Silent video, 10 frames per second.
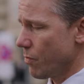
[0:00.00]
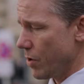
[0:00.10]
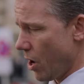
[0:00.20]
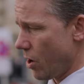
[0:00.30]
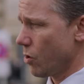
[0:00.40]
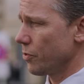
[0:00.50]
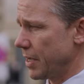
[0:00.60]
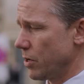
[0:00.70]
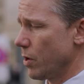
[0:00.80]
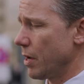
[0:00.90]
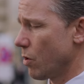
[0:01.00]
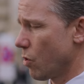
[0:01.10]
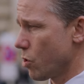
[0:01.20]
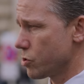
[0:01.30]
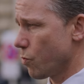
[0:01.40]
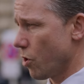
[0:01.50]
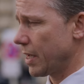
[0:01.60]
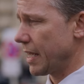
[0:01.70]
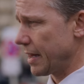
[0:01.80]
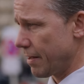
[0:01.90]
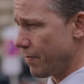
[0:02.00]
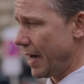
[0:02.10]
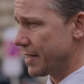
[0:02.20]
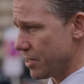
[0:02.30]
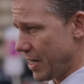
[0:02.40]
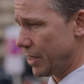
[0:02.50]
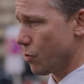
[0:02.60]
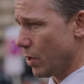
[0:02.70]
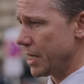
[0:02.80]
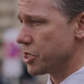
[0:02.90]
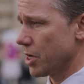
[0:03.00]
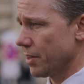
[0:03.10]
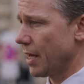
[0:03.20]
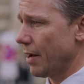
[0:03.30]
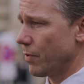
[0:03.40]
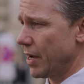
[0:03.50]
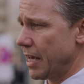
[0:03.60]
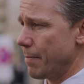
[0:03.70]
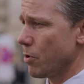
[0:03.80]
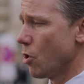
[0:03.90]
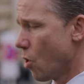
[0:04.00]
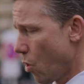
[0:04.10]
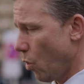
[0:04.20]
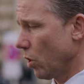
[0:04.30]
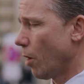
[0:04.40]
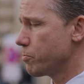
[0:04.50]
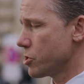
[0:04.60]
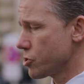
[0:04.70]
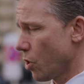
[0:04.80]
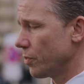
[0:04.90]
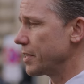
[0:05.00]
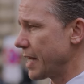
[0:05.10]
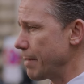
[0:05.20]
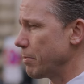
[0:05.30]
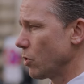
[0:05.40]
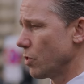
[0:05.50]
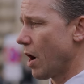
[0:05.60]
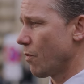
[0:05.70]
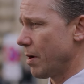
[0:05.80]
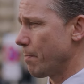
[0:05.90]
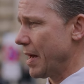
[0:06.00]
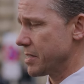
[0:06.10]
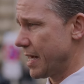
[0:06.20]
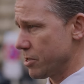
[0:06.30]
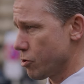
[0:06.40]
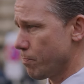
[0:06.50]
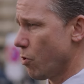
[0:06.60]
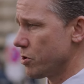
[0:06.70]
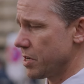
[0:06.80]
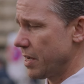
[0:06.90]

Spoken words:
We are continuing, of course, working in the fighter jet coalition, and we keep all options on the table how we best can support